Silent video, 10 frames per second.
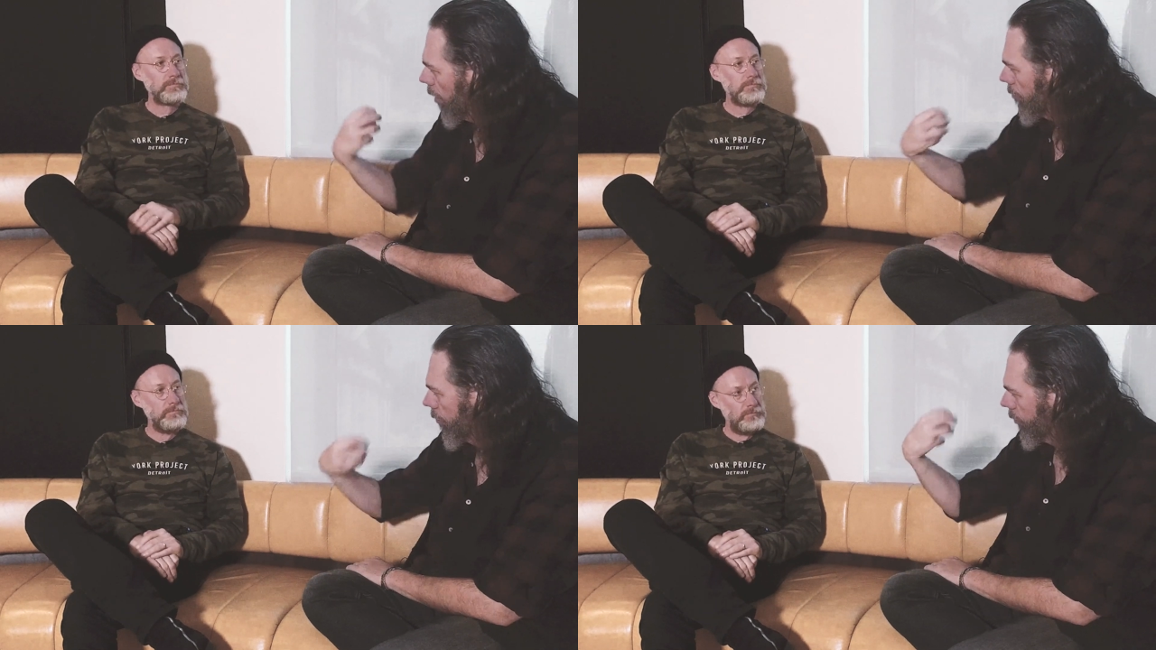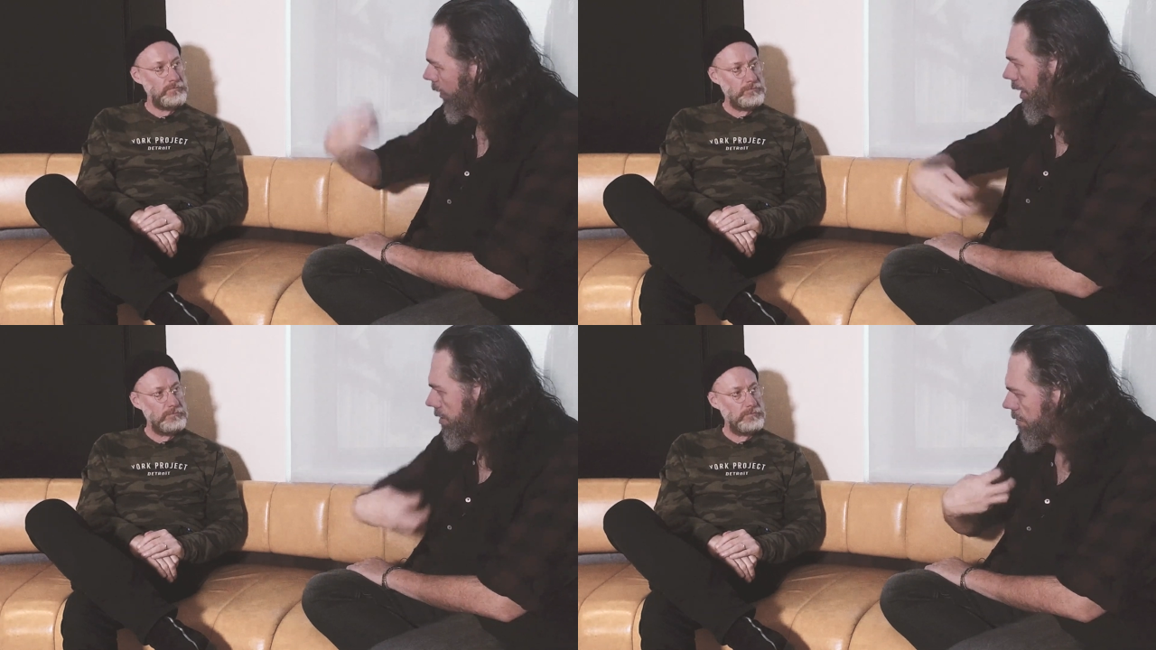Speaker 1: a
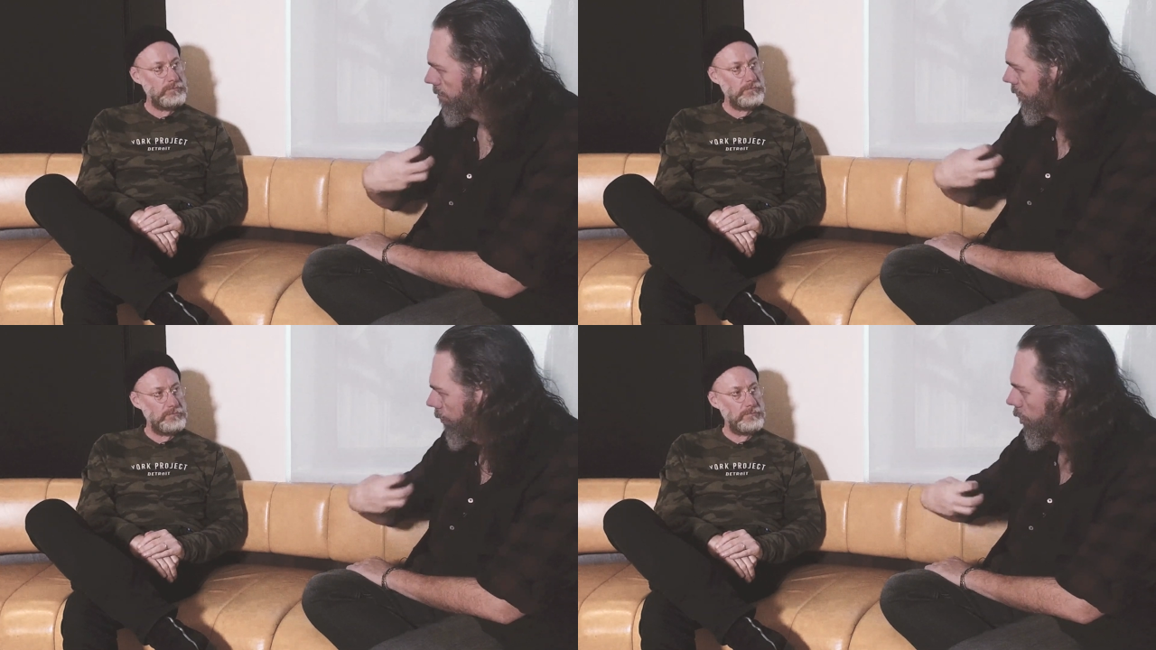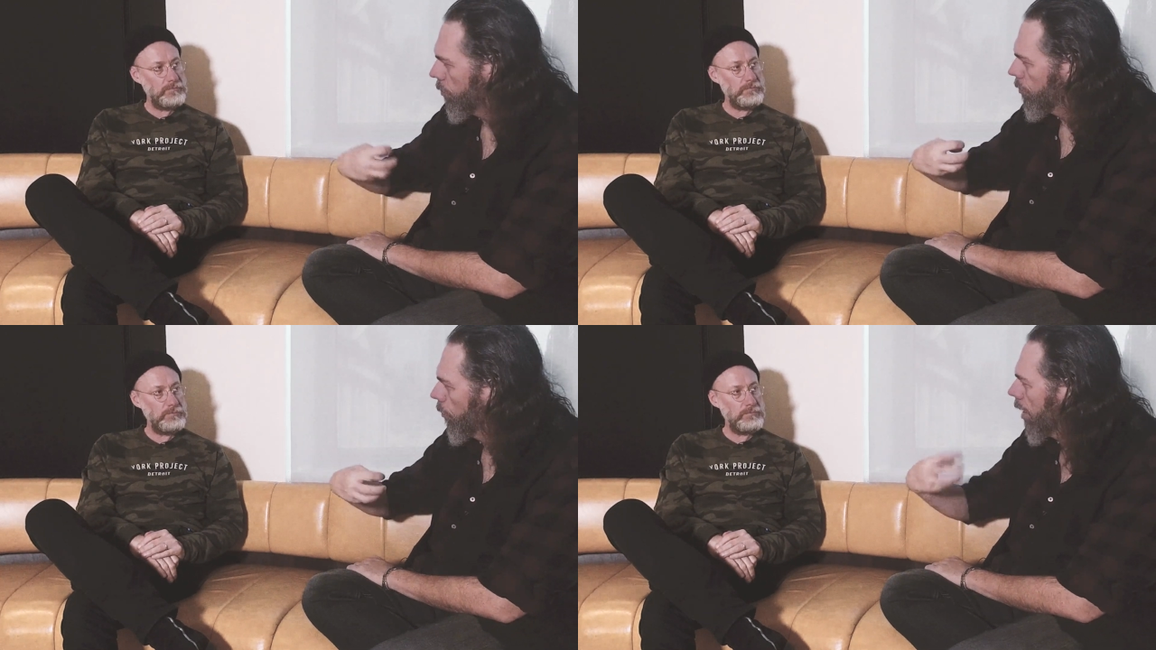place for
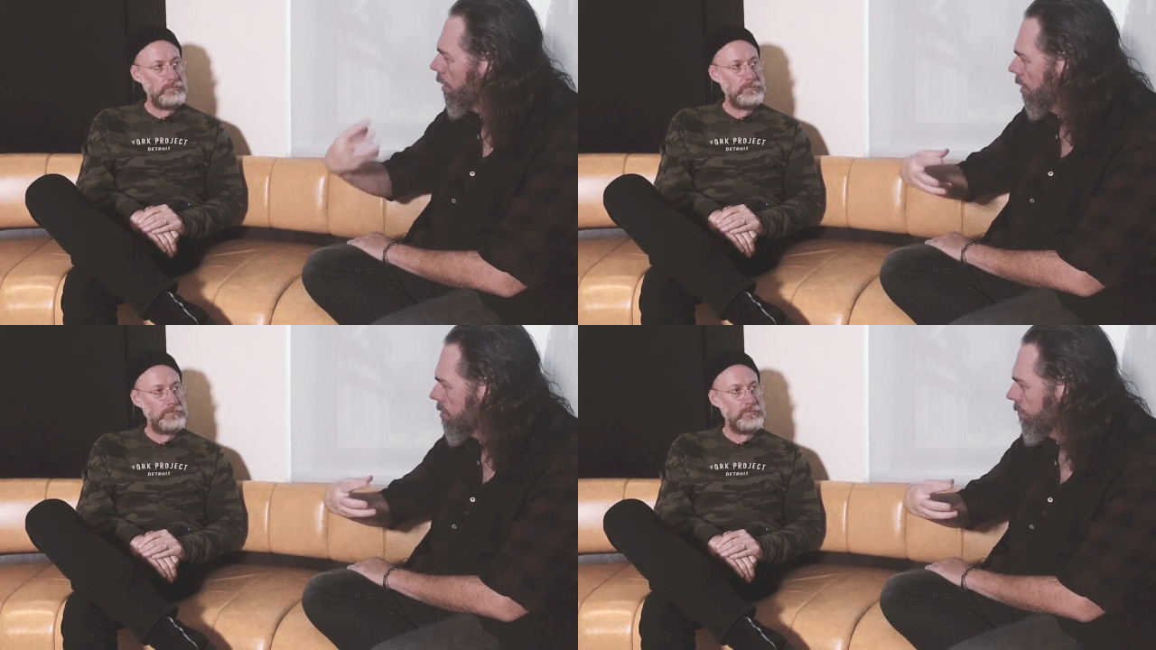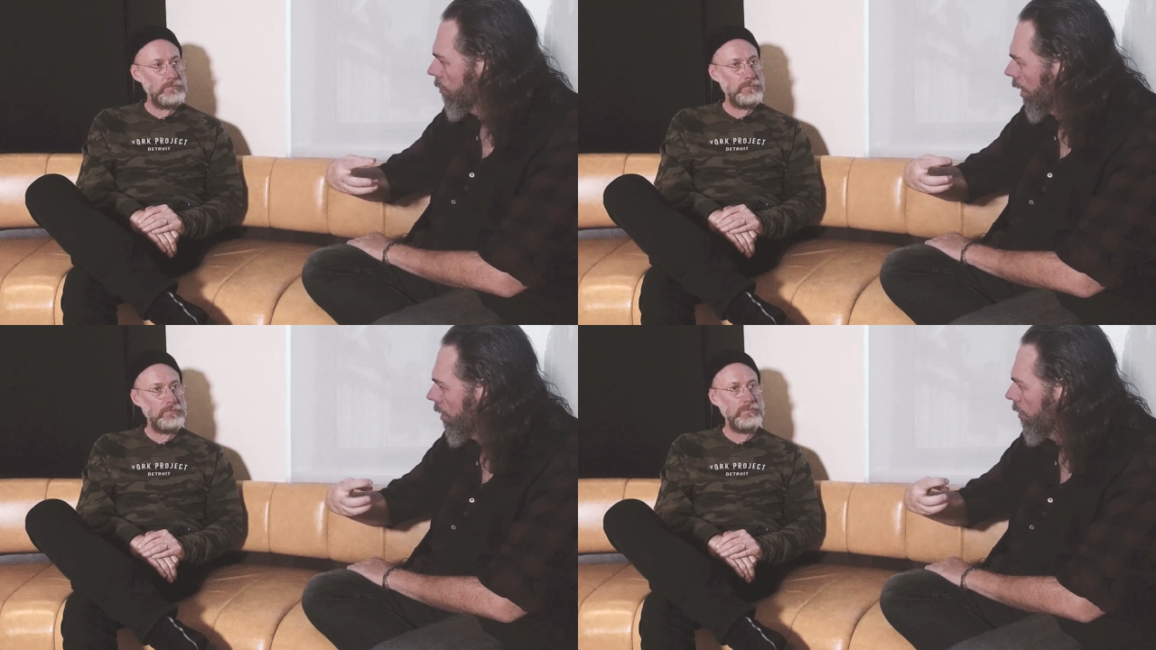you the way it does for
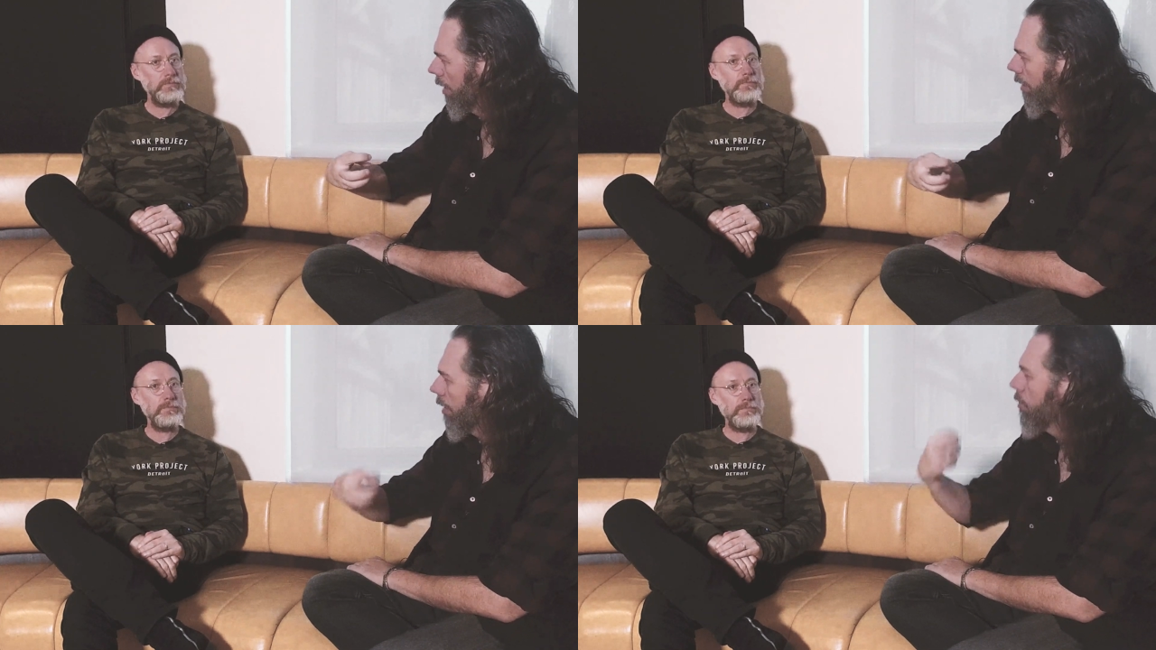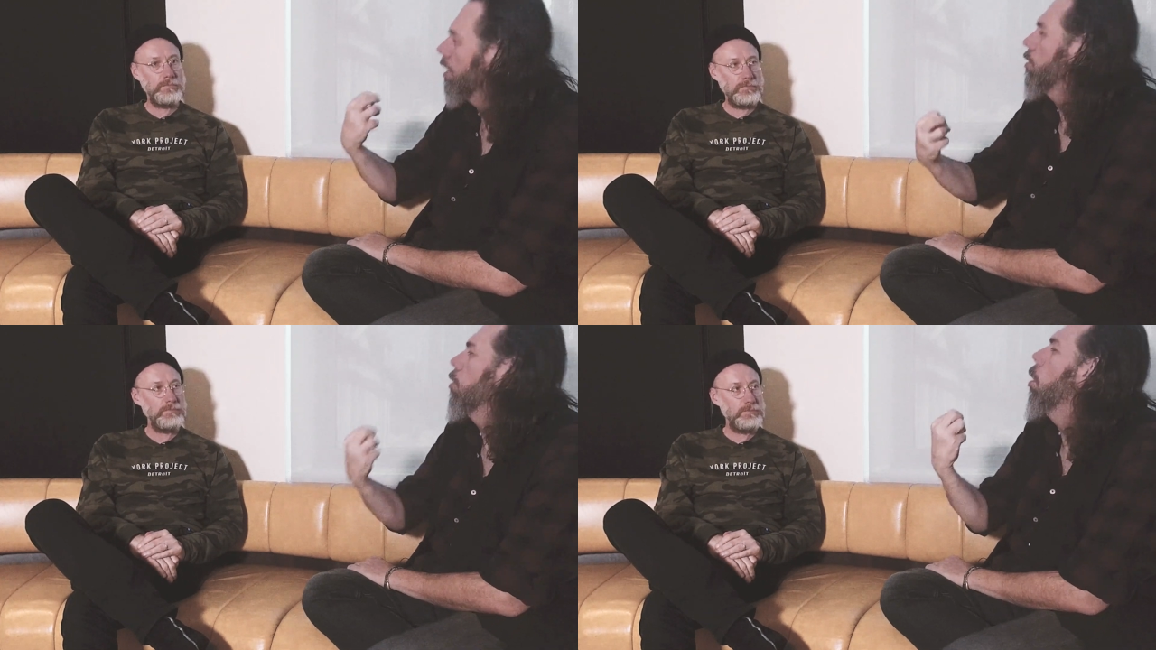like a, like like
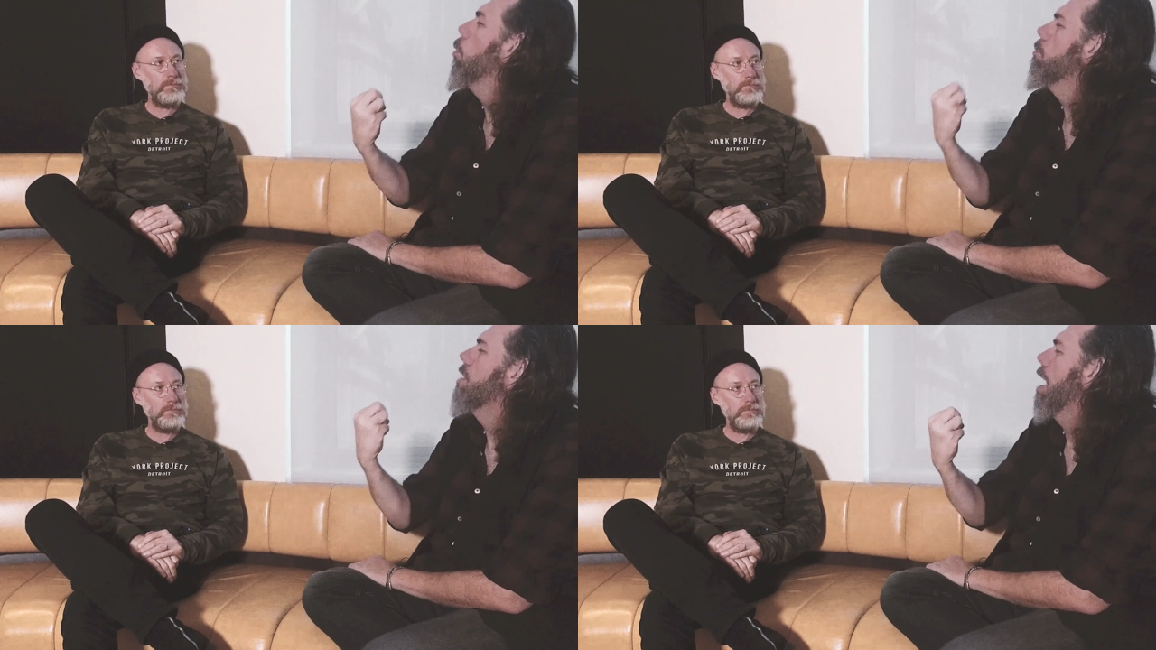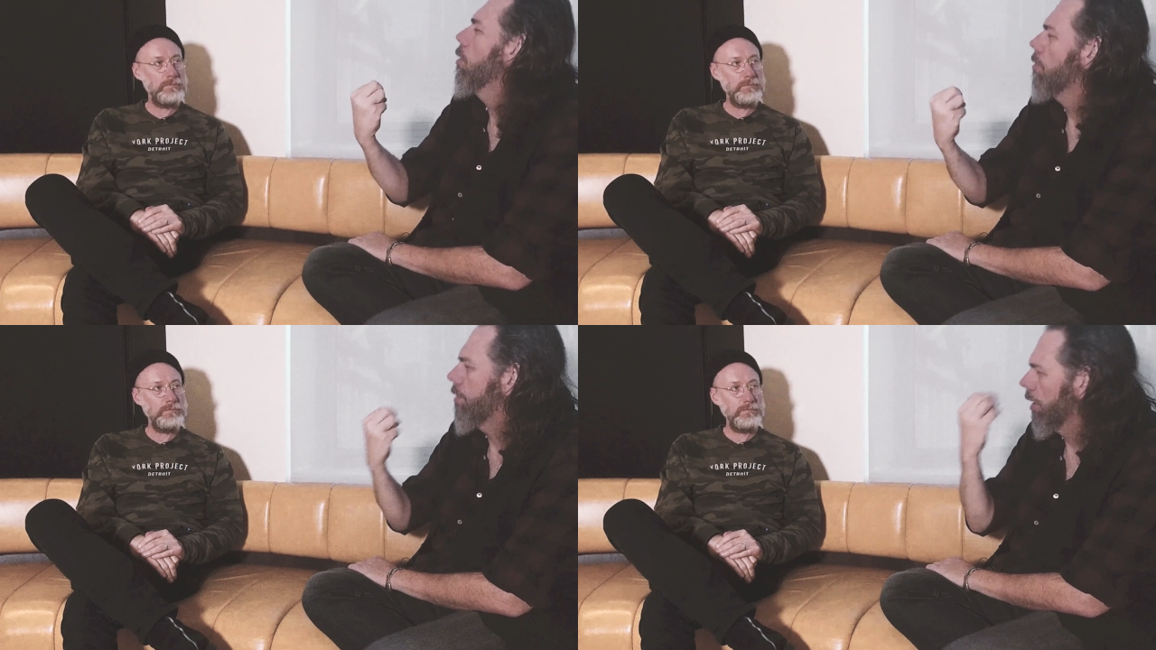like the
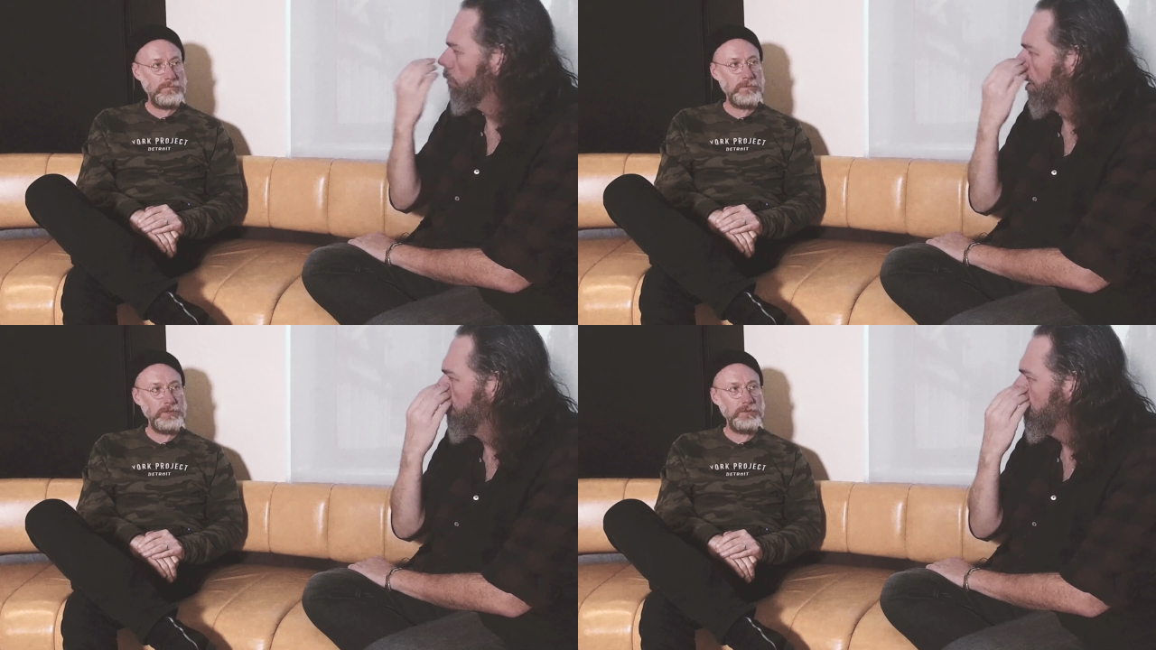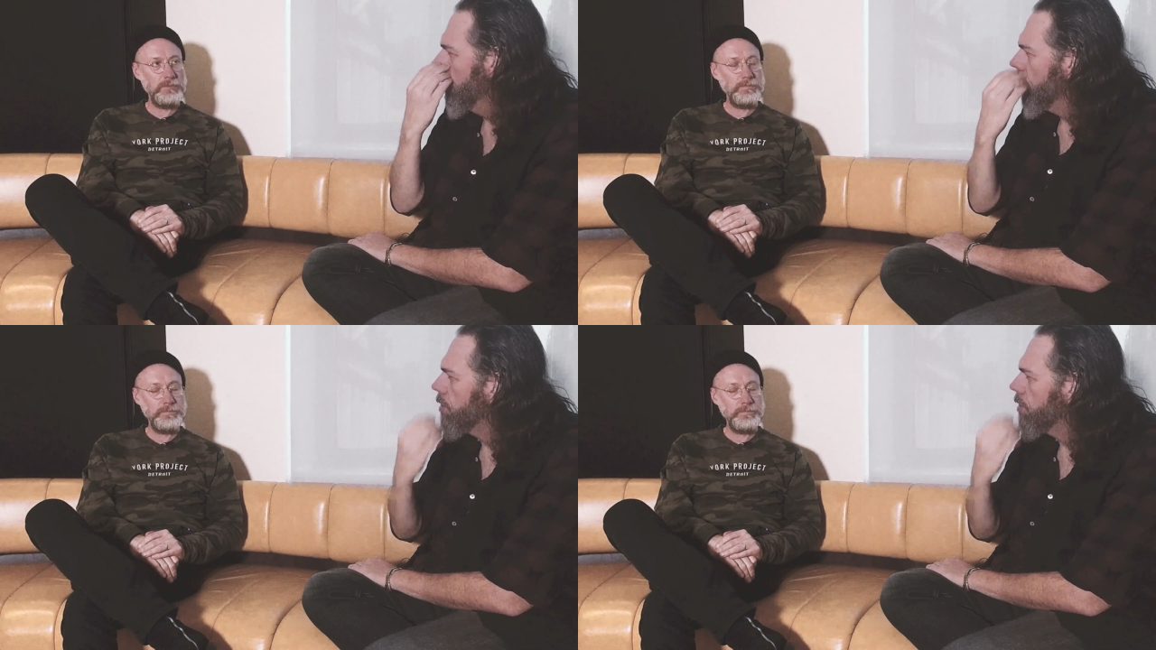hometown thing, right? yeah, yeah.